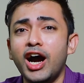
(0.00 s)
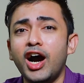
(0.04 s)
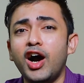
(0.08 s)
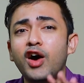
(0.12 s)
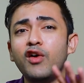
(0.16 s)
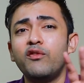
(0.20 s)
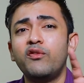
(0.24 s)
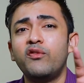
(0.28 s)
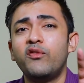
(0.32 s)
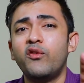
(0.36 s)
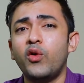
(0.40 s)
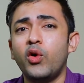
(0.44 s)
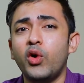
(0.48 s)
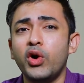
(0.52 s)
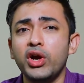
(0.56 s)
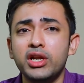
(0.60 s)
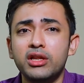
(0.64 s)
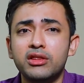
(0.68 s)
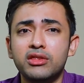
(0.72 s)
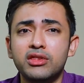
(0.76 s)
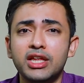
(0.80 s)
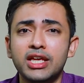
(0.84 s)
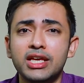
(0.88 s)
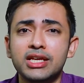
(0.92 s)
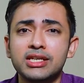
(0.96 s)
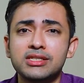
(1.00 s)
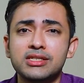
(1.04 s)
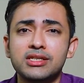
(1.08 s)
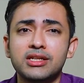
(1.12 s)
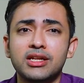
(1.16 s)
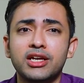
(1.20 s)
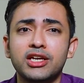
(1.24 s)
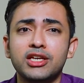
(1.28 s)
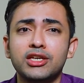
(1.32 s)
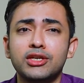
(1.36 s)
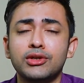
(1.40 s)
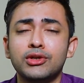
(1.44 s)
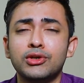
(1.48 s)
Avoid things
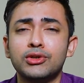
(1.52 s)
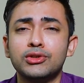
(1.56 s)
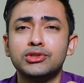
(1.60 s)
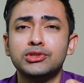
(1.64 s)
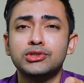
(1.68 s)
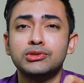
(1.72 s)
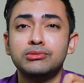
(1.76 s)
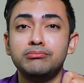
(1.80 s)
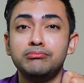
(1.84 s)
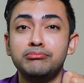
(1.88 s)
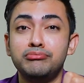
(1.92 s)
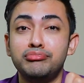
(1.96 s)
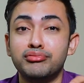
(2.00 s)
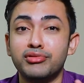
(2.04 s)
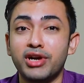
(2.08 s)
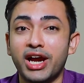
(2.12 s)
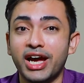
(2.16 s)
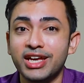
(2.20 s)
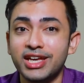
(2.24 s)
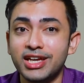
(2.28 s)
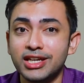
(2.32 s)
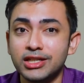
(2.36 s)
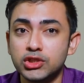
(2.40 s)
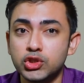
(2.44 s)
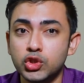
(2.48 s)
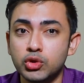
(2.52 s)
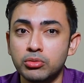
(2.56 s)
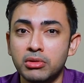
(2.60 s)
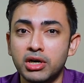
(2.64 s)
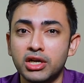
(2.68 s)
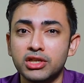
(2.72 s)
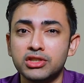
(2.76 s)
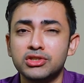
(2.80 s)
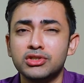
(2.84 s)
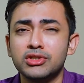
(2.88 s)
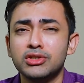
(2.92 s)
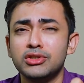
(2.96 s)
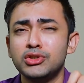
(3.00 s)
like, bragging too
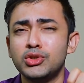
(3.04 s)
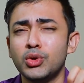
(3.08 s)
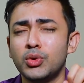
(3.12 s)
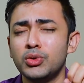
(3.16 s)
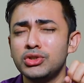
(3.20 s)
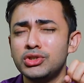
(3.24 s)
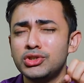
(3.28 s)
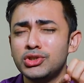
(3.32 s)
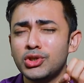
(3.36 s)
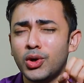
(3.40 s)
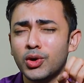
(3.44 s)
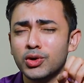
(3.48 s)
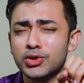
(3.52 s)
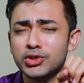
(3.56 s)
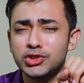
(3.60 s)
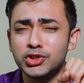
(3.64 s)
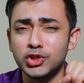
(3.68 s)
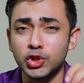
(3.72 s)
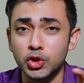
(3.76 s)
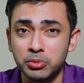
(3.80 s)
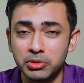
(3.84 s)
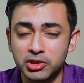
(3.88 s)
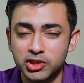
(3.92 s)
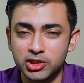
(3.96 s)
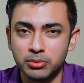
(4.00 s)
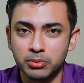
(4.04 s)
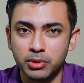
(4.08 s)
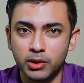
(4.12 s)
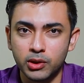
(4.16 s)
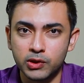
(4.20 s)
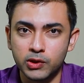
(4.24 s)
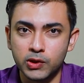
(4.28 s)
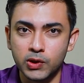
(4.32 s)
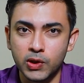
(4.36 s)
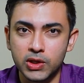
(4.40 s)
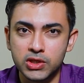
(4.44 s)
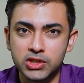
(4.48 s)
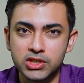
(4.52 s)
much. Don't talk too much
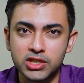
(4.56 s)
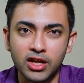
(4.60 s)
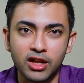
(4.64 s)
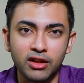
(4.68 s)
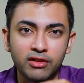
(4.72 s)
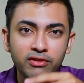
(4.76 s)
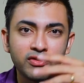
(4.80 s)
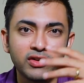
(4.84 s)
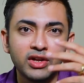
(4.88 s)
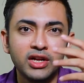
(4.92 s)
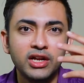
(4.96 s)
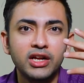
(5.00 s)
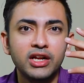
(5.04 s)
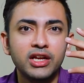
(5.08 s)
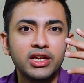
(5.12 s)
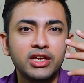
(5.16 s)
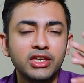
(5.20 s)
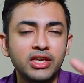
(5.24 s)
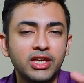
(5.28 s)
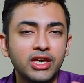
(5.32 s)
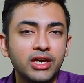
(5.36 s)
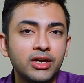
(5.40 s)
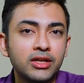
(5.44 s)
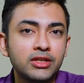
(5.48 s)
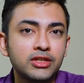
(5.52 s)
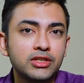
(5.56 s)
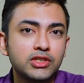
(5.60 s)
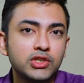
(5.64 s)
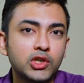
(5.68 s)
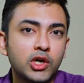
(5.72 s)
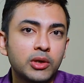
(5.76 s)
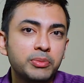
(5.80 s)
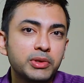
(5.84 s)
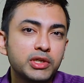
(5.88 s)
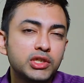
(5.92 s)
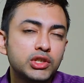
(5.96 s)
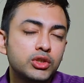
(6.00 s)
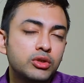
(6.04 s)
about yourself. Here, the
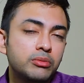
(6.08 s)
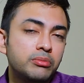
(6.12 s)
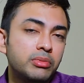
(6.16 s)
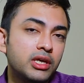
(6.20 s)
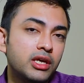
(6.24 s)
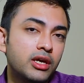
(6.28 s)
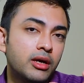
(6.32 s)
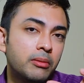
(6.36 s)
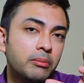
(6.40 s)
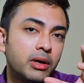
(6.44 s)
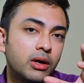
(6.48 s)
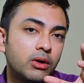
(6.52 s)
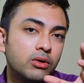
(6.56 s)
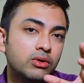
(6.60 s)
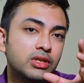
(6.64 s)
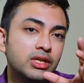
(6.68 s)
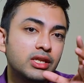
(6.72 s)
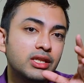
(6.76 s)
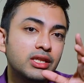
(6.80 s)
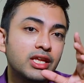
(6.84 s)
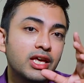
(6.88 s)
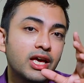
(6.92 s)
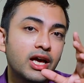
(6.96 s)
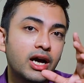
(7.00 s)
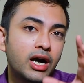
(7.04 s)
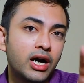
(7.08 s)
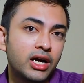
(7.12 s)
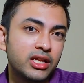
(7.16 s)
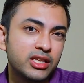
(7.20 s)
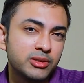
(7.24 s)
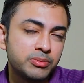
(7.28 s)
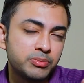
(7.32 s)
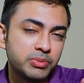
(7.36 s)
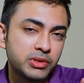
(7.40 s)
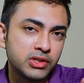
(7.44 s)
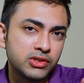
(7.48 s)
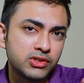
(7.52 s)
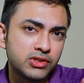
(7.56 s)
topic should be about the
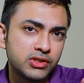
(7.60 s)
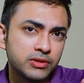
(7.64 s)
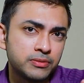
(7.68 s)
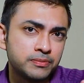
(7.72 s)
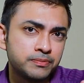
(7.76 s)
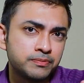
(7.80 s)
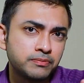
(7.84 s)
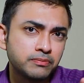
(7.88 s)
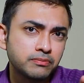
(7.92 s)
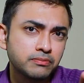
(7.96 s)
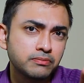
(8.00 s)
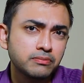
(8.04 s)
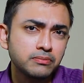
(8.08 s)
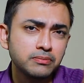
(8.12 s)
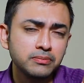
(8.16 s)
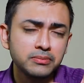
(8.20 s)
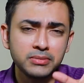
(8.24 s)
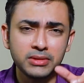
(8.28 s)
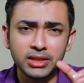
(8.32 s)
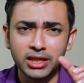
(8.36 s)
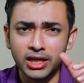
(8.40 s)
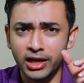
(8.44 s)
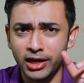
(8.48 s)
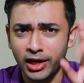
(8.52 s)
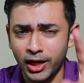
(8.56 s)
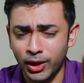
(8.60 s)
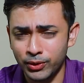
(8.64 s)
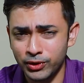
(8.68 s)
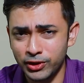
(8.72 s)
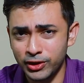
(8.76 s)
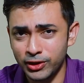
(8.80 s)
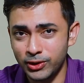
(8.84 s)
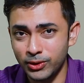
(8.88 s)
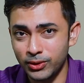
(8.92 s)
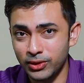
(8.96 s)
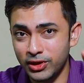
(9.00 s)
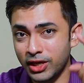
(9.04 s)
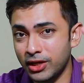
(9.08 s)
other person. And how do
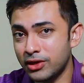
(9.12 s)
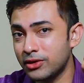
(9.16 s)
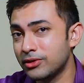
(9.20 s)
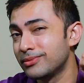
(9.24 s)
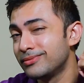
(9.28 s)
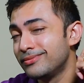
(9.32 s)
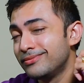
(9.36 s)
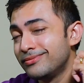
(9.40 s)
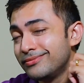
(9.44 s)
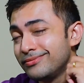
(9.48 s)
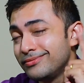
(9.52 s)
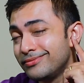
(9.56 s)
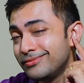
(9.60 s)
you do that?